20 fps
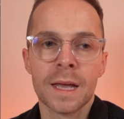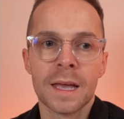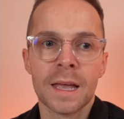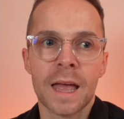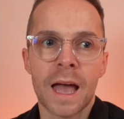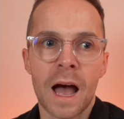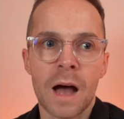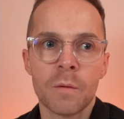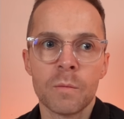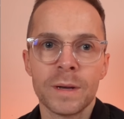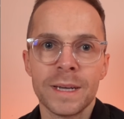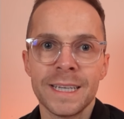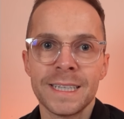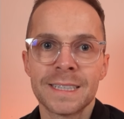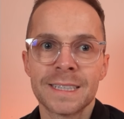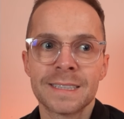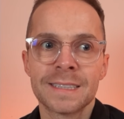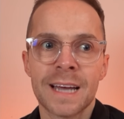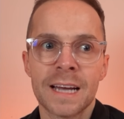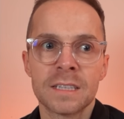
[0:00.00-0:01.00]
and we need
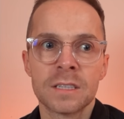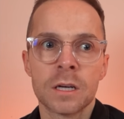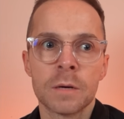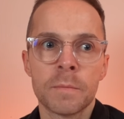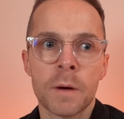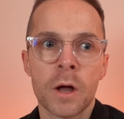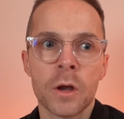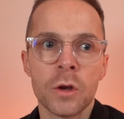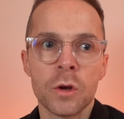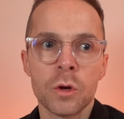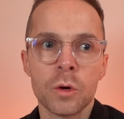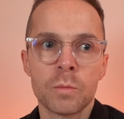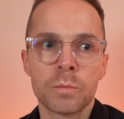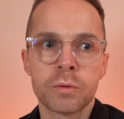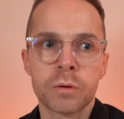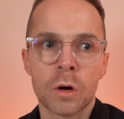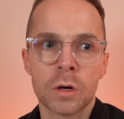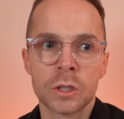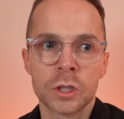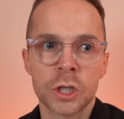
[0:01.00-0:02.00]
to set up a new
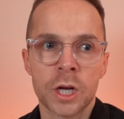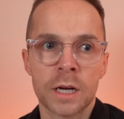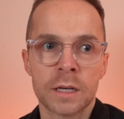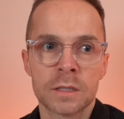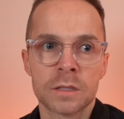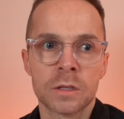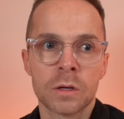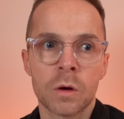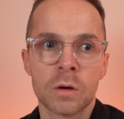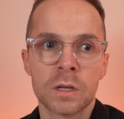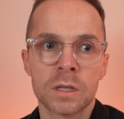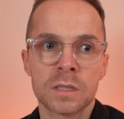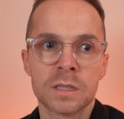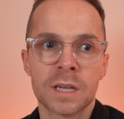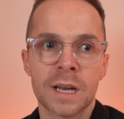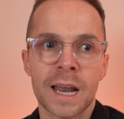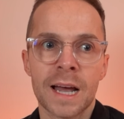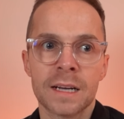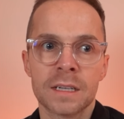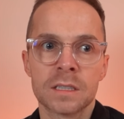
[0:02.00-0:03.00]
project. So go to
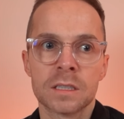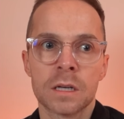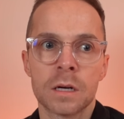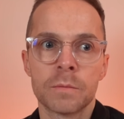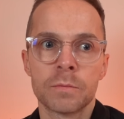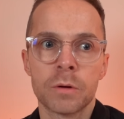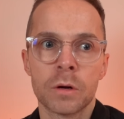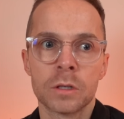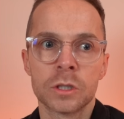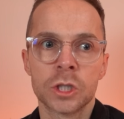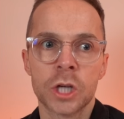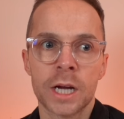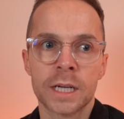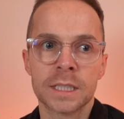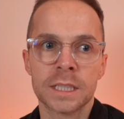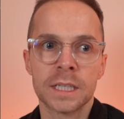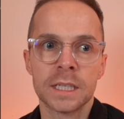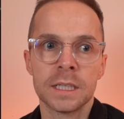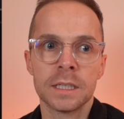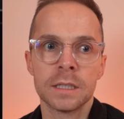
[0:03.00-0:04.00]
select a
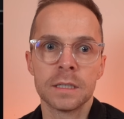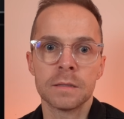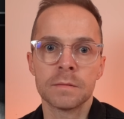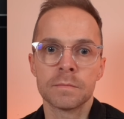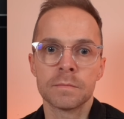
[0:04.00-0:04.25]
project here,